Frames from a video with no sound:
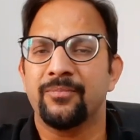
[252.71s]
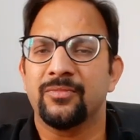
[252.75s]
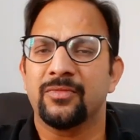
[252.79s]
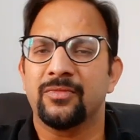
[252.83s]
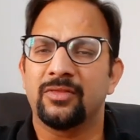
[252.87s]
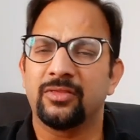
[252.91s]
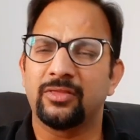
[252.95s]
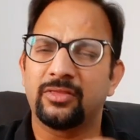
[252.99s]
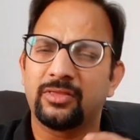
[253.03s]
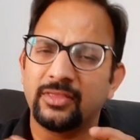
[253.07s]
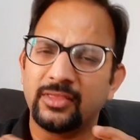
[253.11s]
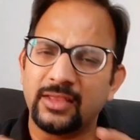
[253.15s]

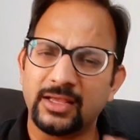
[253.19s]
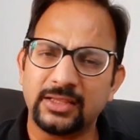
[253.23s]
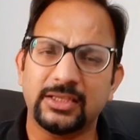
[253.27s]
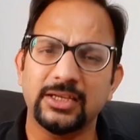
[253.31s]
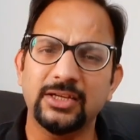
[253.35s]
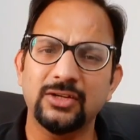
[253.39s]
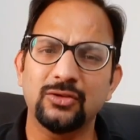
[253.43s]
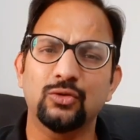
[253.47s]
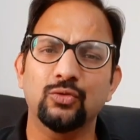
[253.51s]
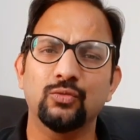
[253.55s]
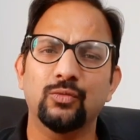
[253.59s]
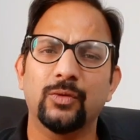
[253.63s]

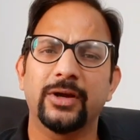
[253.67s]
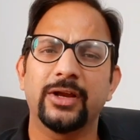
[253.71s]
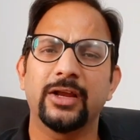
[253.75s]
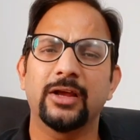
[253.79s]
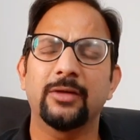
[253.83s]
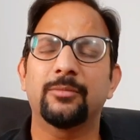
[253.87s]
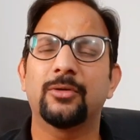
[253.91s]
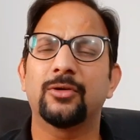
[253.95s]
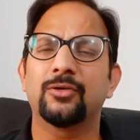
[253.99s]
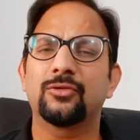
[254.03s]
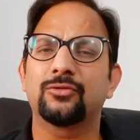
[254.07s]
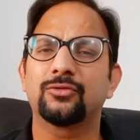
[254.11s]
Nothing to worry
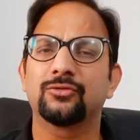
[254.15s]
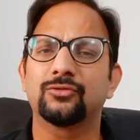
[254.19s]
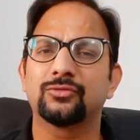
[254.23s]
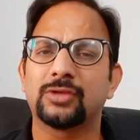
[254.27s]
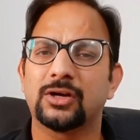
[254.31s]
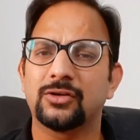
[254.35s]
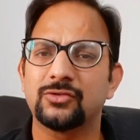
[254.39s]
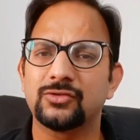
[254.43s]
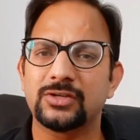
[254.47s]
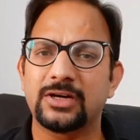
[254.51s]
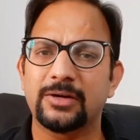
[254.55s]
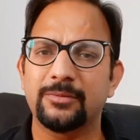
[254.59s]
about
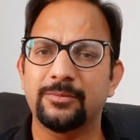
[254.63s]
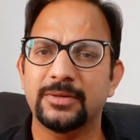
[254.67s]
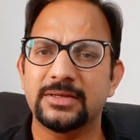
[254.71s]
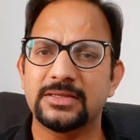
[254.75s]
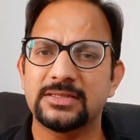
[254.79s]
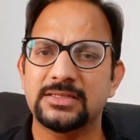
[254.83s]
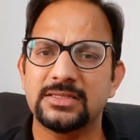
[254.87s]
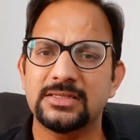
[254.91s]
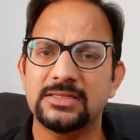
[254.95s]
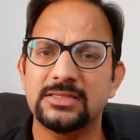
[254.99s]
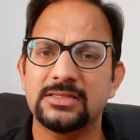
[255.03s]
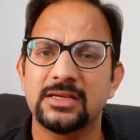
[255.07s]
2000
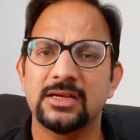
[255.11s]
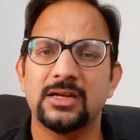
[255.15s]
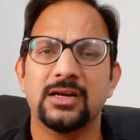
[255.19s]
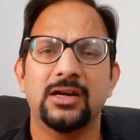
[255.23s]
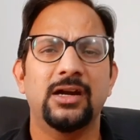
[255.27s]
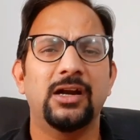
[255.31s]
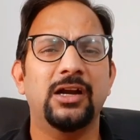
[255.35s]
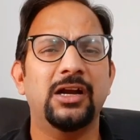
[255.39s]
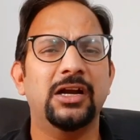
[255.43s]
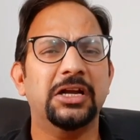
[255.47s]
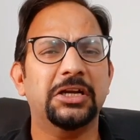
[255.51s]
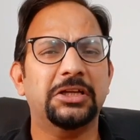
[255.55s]
pages,
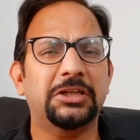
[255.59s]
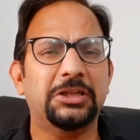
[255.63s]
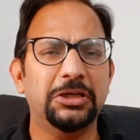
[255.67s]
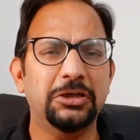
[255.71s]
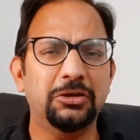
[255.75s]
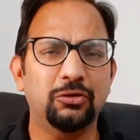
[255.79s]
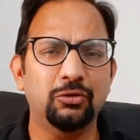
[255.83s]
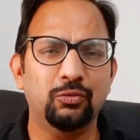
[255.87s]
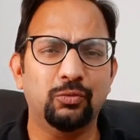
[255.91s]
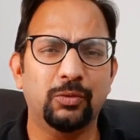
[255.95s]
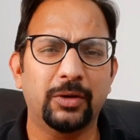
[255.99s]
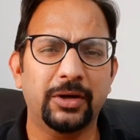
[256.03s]

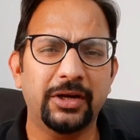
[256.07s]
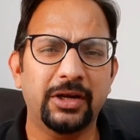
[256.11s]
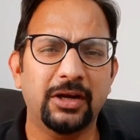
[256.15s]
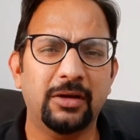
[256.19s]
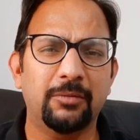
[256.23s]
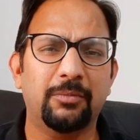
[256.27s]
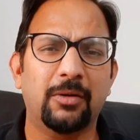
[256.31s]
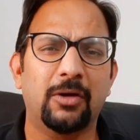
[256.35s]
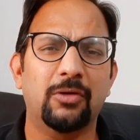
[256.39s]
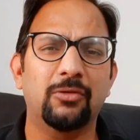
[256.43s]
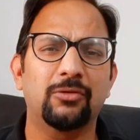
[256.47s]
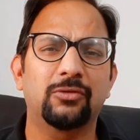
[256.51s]
nothing to worry
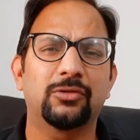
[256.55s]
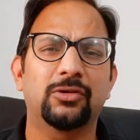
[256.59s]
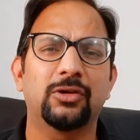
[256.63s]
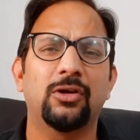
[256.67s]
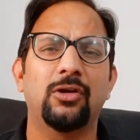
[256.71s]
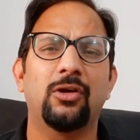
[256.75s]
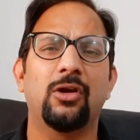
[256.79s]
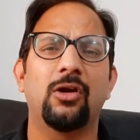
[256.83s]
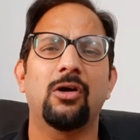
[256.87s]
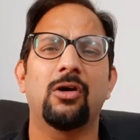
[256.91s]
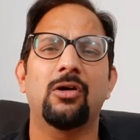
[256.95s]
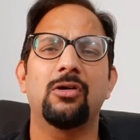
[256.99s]
about the
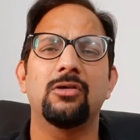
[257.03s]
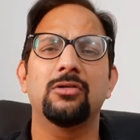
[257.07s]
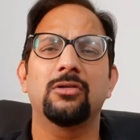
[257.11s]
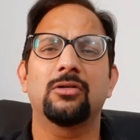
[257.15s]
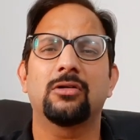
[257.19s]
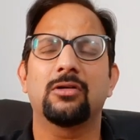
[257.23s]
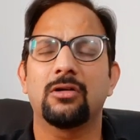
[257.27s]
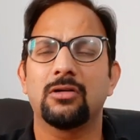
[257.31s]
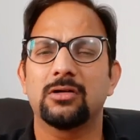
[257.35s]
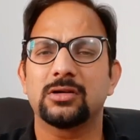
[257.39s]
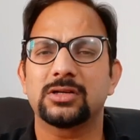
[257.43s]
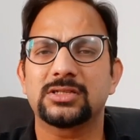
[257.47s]
long
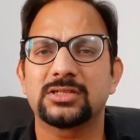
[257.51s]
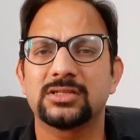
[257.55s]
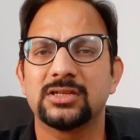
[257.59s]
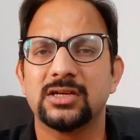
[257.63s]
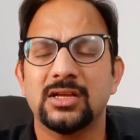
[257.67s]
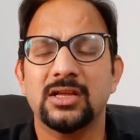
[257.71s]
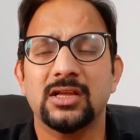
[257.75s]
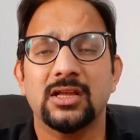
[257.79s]
course.